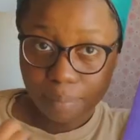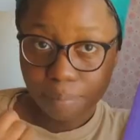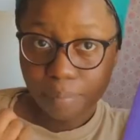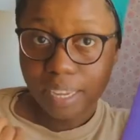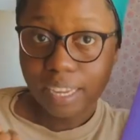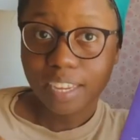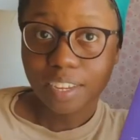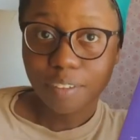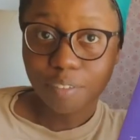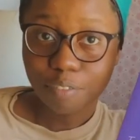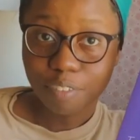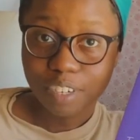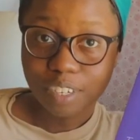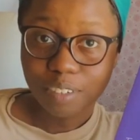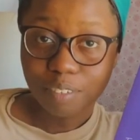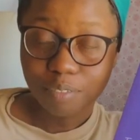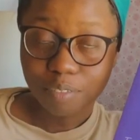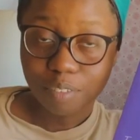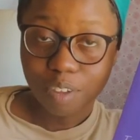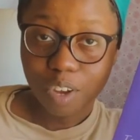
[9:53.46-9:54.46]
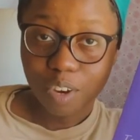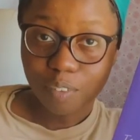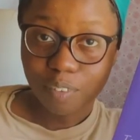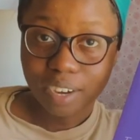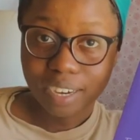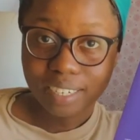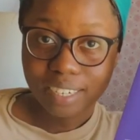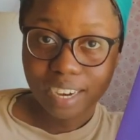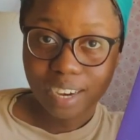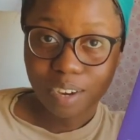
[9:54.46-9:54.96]
making a reading vlog right
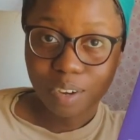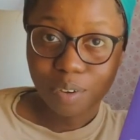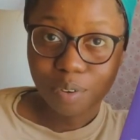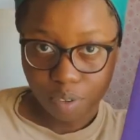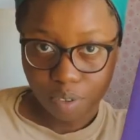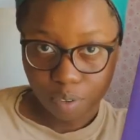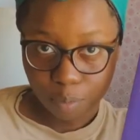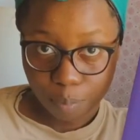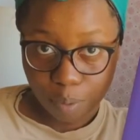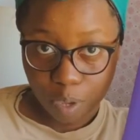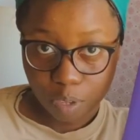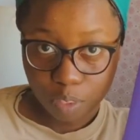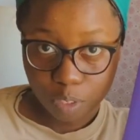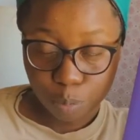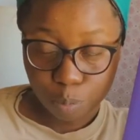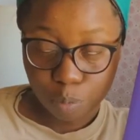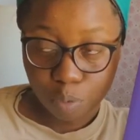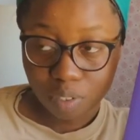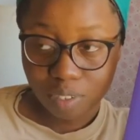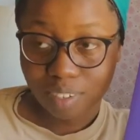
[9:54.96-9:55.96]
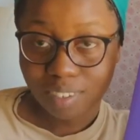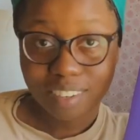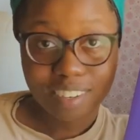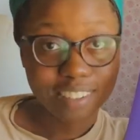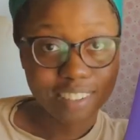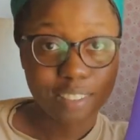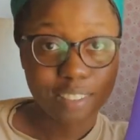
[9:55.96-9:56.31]
now about this book because